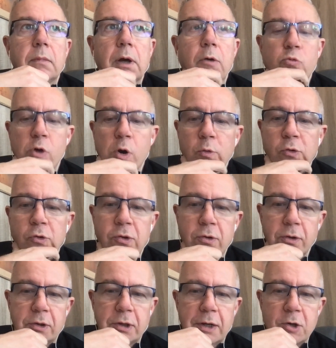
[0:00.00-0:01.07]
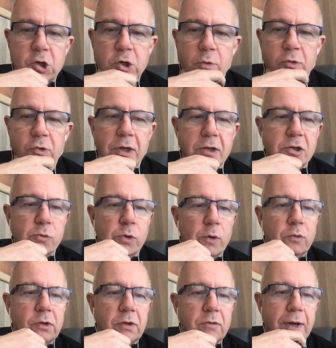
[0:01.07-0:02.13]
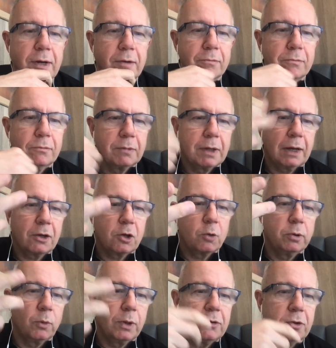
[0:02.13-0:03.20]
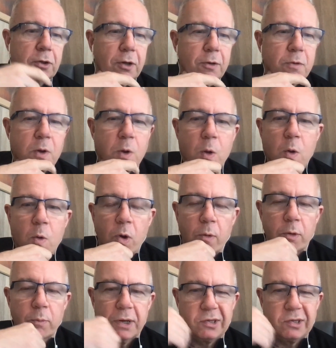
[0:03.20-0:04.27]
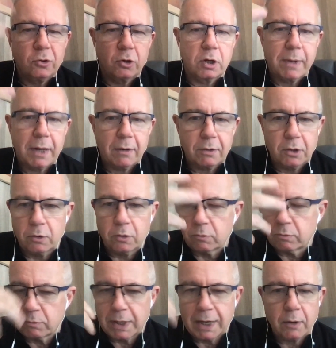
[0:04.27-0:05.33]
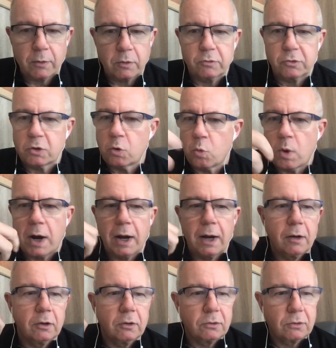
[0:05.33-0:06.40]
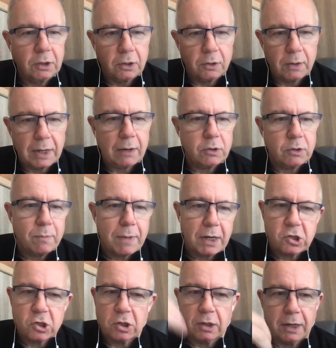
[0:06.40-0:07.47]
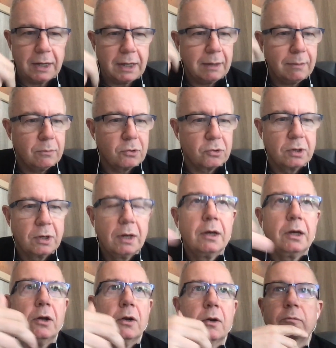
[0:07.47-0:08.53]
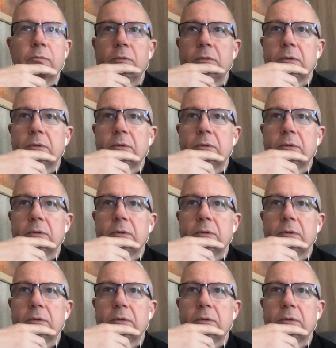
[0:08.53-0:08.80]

roast, the insurance data roast event like a couple of weeks ago, where we're basically talking about when algos go wild, how do you manage claims, the